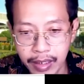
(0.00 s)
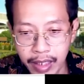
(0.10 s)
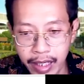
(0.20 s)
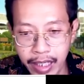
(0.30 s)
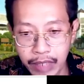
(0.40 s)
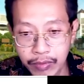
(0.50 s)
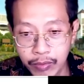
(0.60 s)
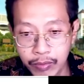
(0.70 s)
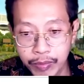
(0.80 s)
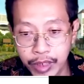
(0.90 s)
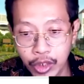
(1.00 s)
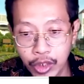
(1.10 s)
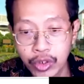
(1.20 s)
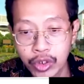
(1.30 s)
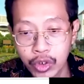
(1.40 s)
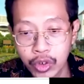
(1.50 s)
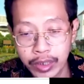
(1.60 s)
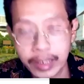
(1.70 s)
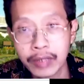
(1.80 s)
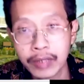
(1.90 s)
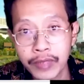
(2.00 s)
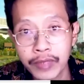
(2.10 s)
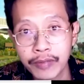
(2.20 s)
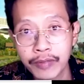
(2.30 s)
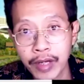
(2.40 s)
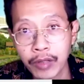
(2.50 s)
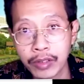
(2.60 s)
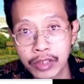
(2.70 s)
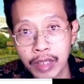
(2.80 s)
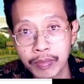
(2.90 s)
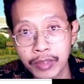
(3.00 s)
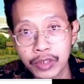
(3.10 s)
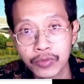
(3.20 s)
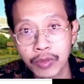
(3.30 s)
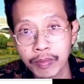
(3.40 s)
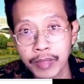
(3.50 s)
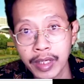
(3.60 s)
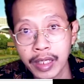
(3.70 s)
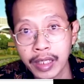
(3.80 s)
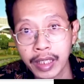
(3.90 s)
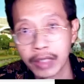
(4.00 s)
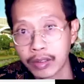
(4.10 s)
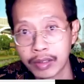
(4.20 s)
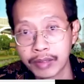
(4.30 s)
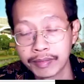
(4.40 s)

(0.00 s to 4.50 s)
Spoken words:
And we would be continuing with the following chapters from Gaynor.